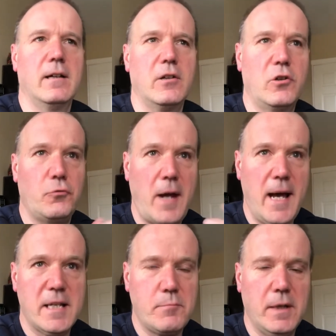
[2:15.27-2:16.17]

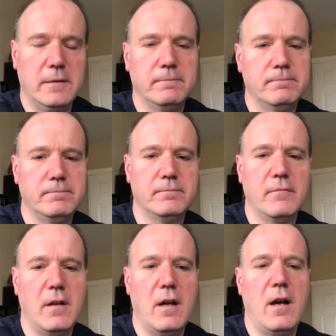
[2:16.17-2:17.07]
grasping,
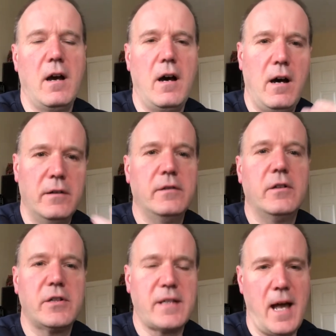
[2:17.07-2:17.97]

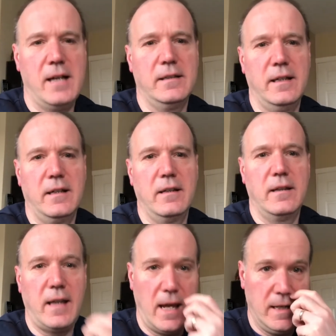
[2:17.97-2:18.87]
understanding the
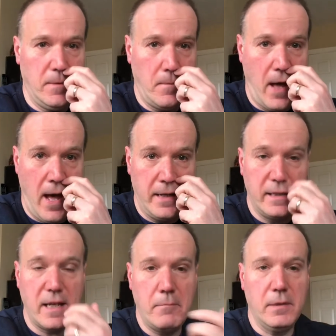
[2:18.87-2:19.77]
kingdom and its
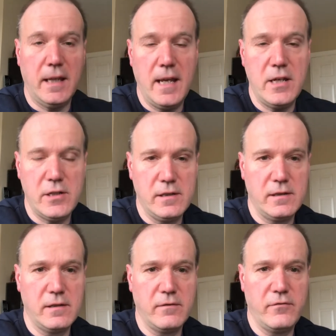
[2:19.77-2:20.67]

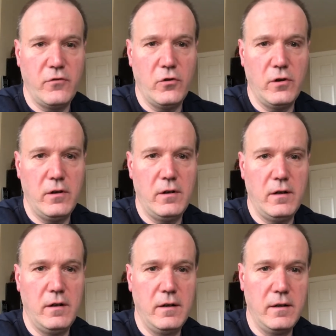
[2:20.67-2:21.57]
implications for
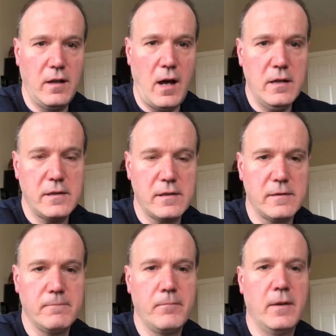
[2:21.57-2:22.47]
us,
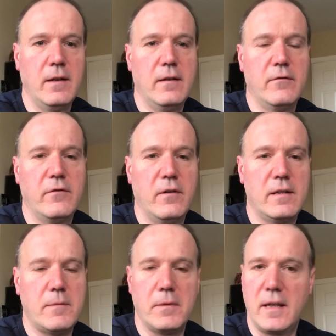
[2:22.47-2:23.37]
for its
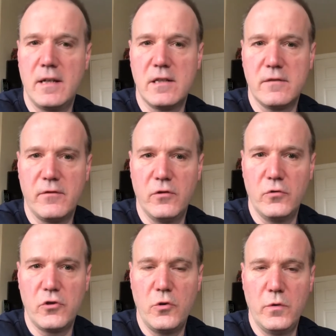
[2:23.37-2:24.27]
implications for
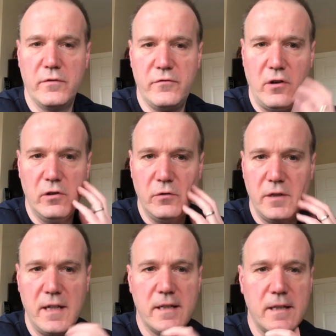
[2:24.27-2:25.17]
those who would follow
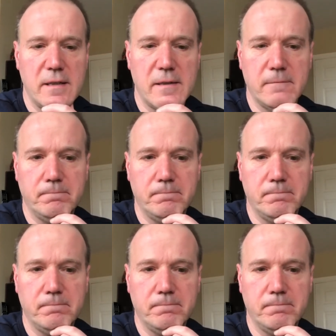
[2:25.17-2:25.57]
Jesus.